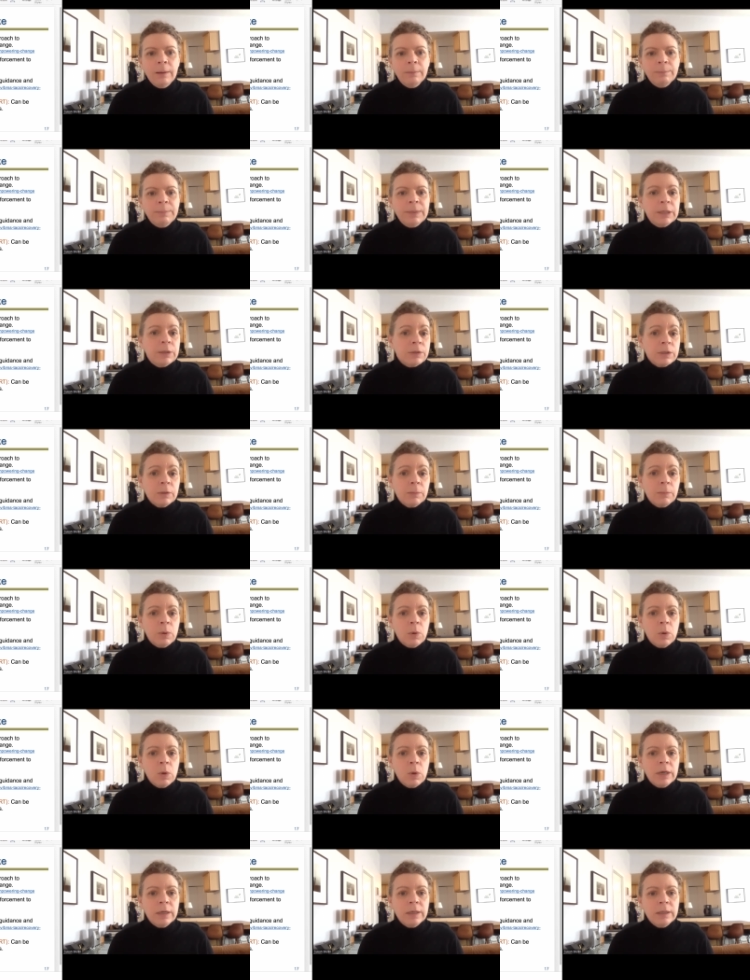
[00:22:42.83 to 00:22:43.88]
Peer
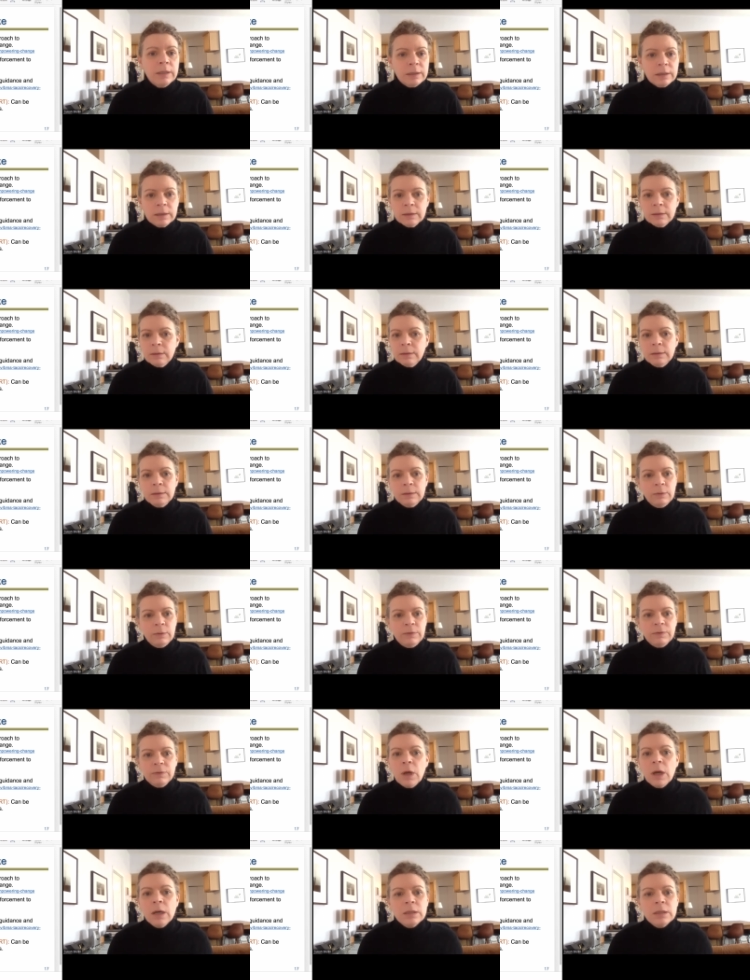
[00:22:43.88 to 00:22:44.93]
support.
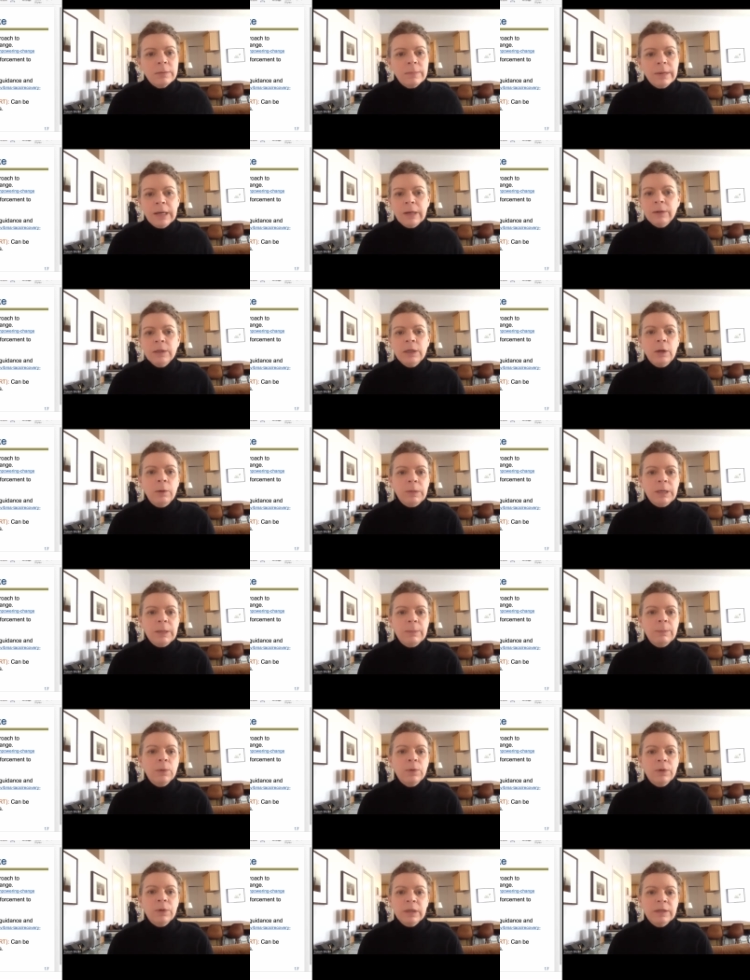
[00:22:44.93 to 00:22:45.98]
We've talked about,
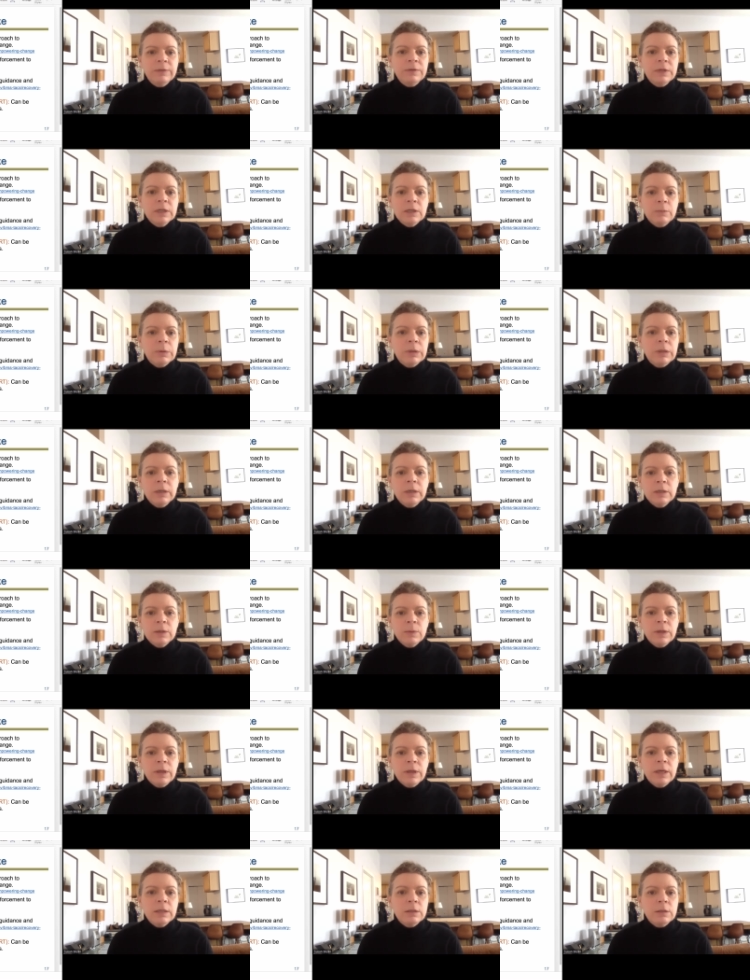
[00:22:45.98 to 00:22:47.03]
people with lived experience
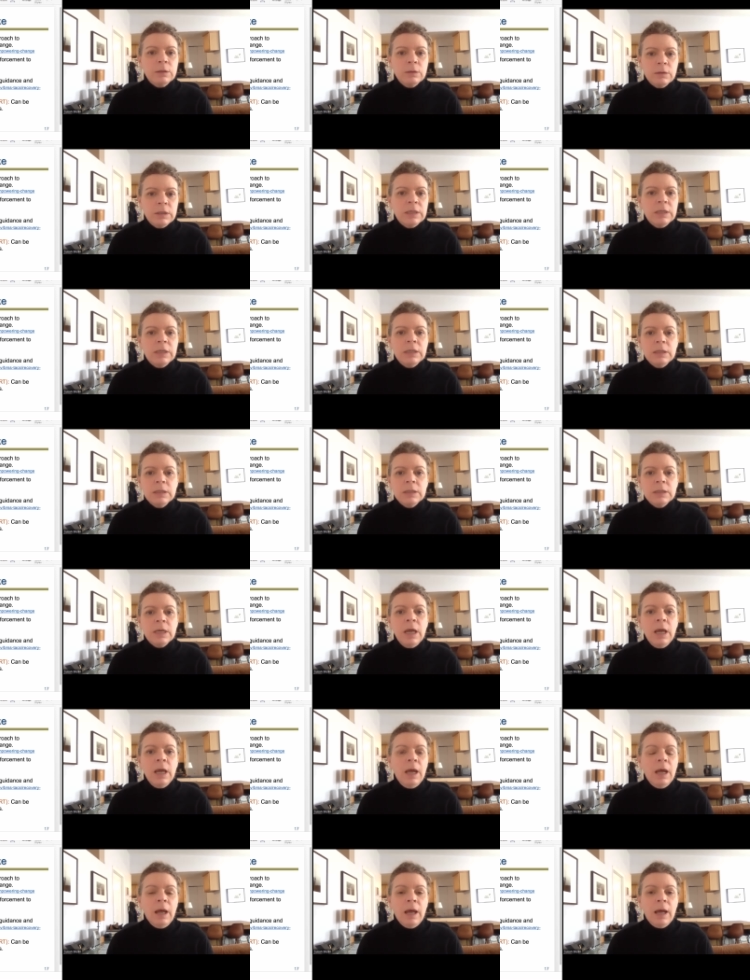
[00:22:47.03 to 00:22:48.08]
with SUDs,
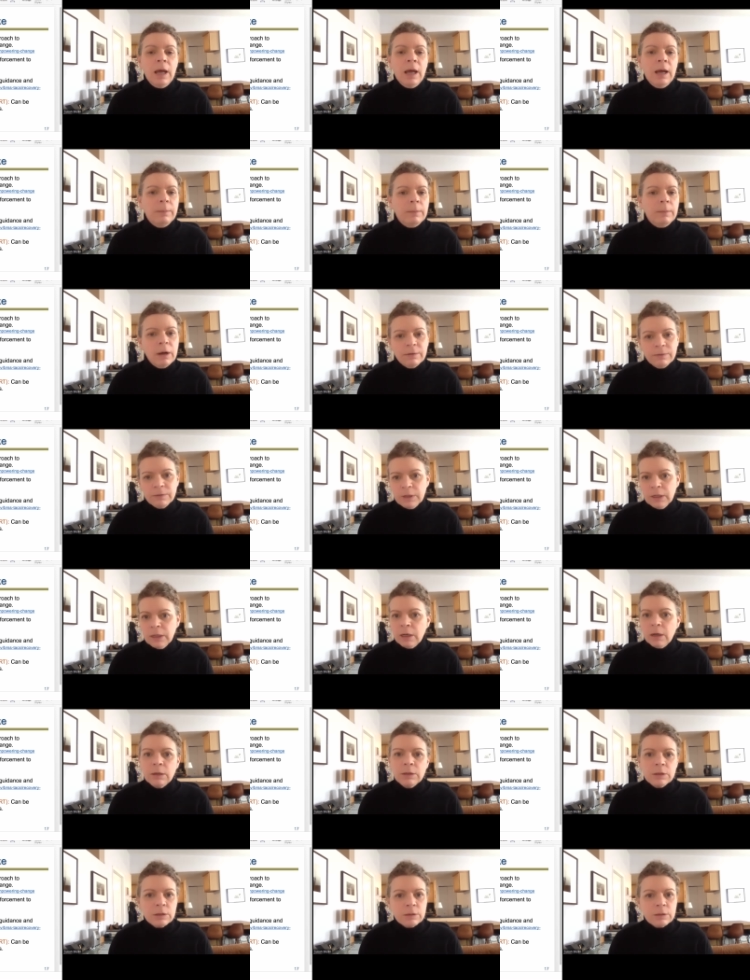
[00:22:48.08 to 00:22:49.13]
often
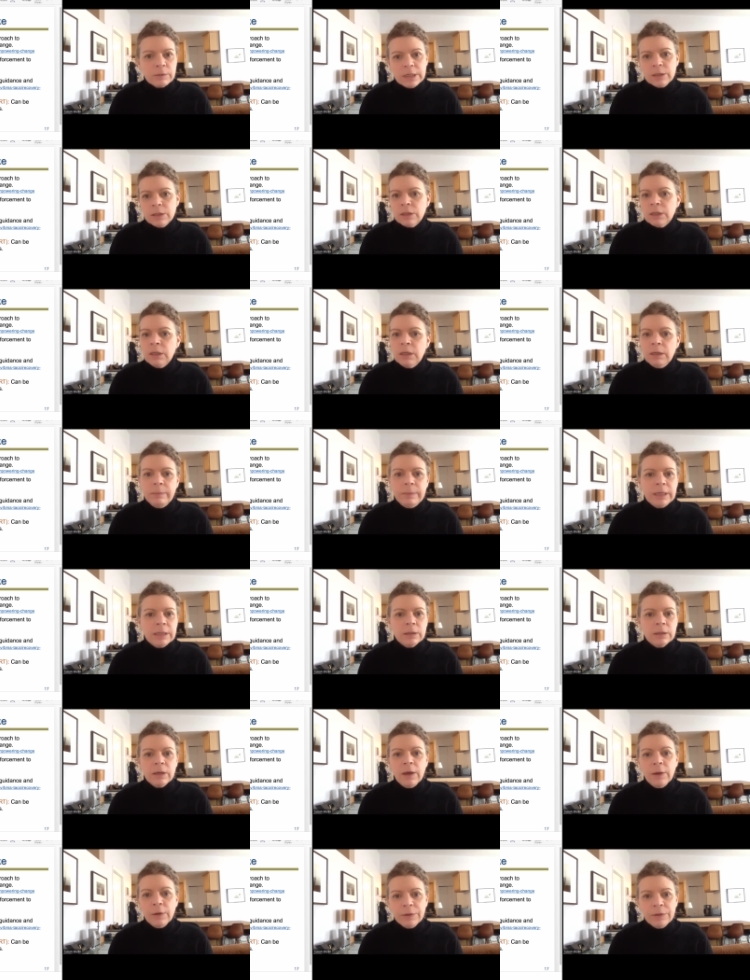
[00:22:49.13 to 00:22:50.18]
incarceration and mental
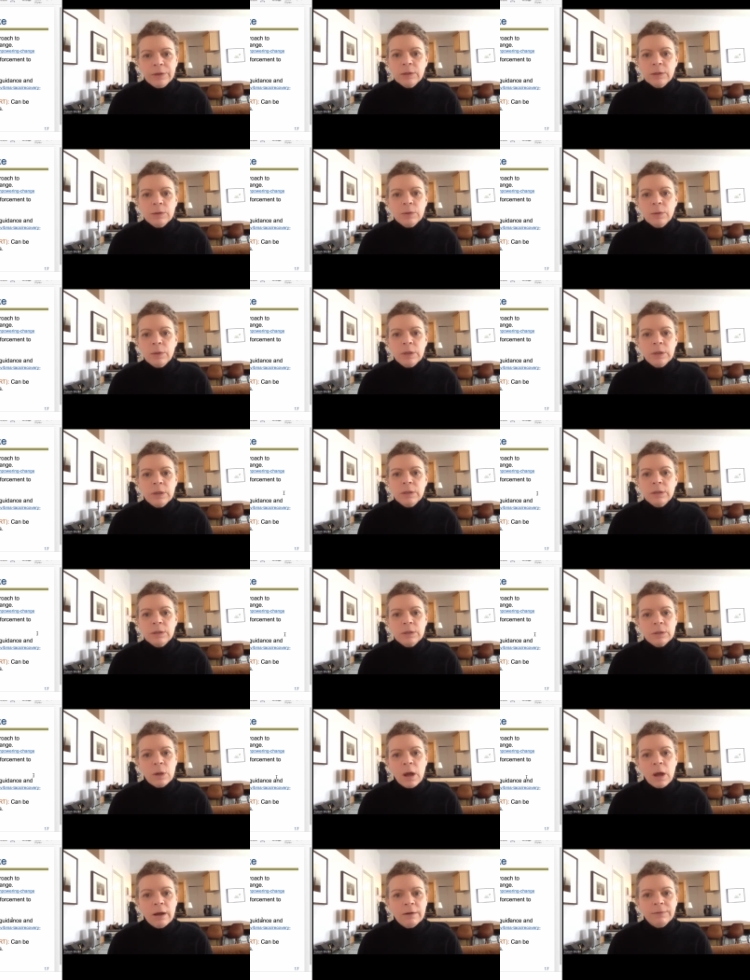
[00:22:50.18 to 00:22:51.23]
health disorders,
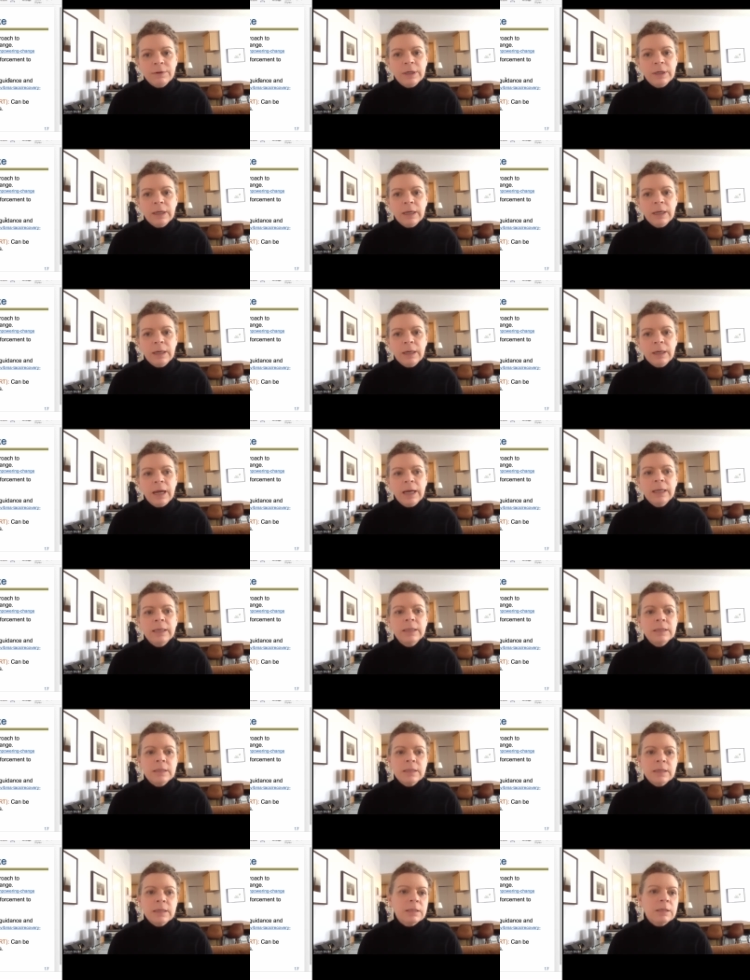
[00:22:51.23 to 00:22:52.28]
offering
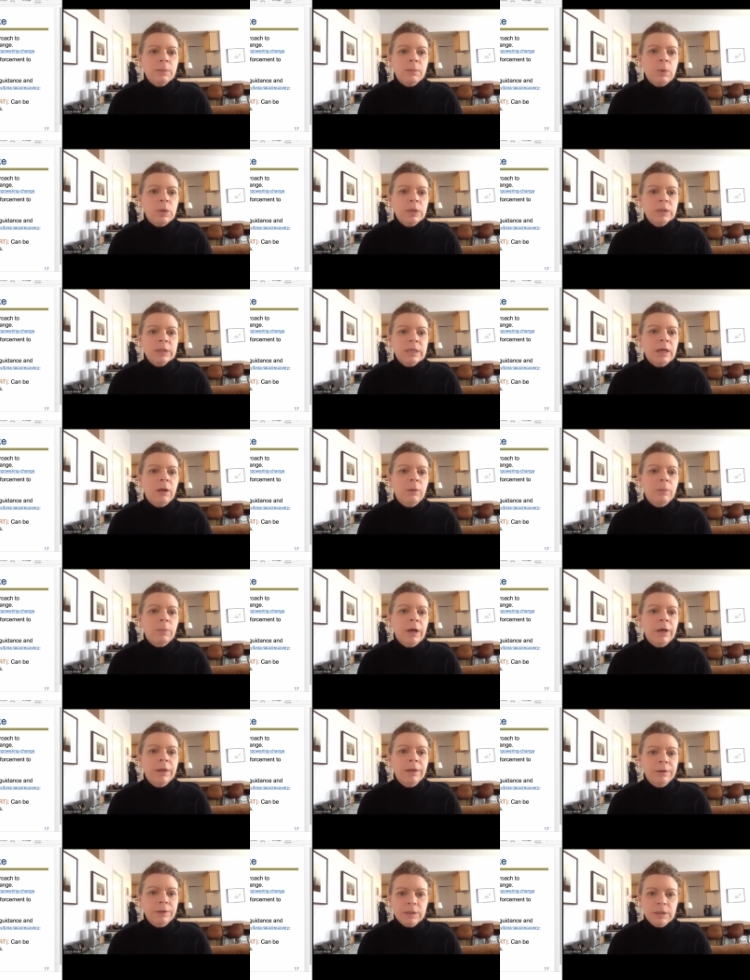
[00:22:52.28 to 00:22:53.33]
guidance and support to help
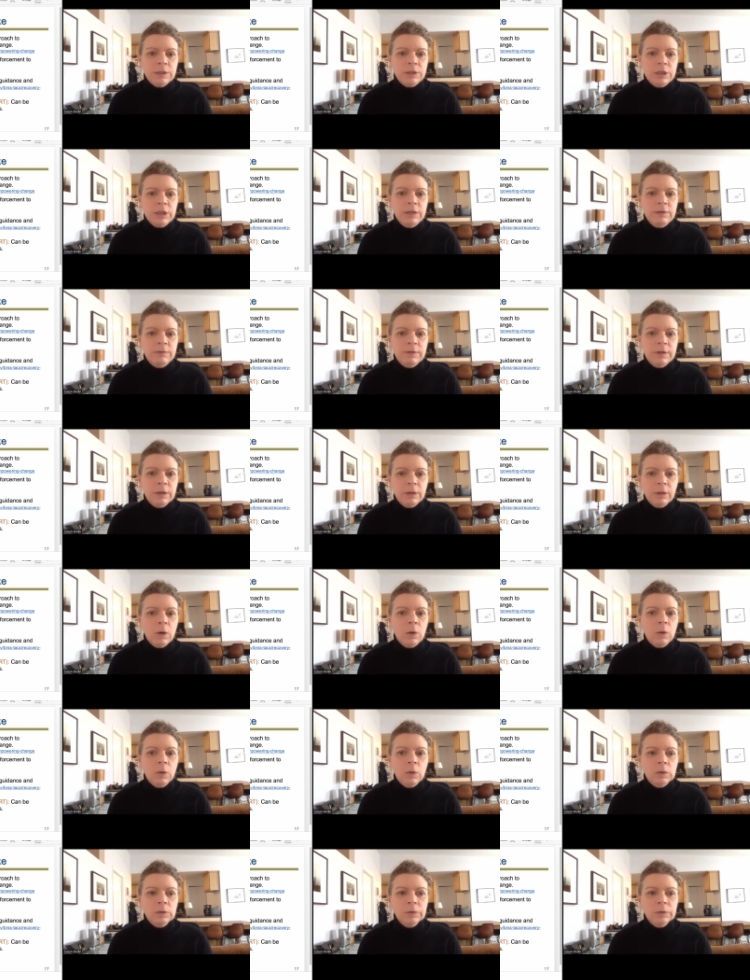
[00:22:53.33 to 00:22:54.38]
others achieve their
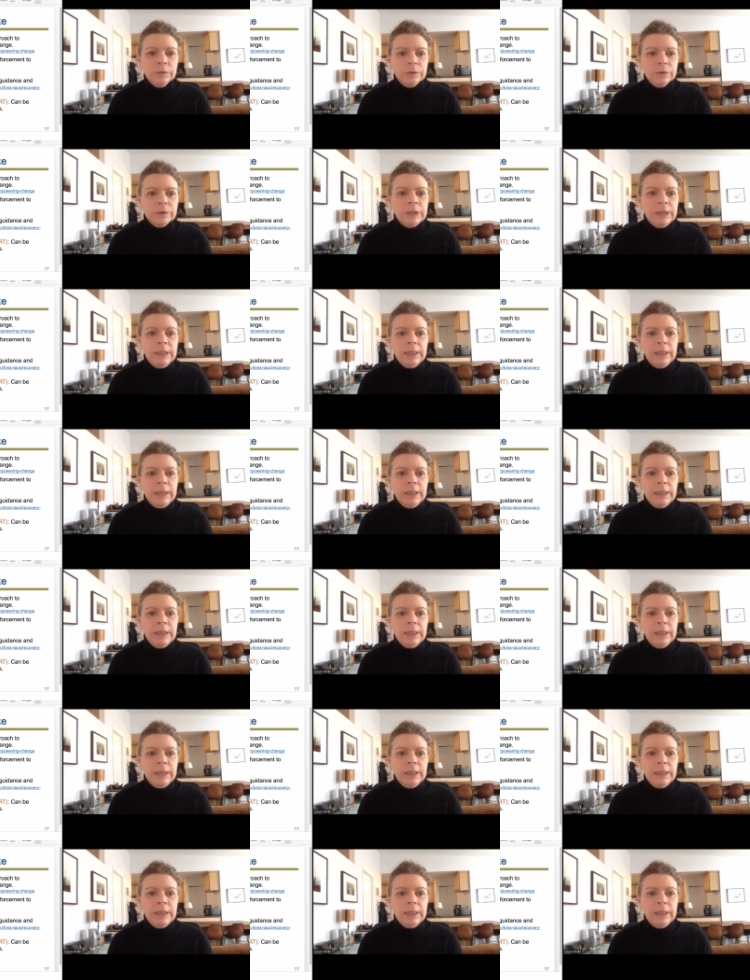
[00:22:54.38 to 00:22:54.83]
goals.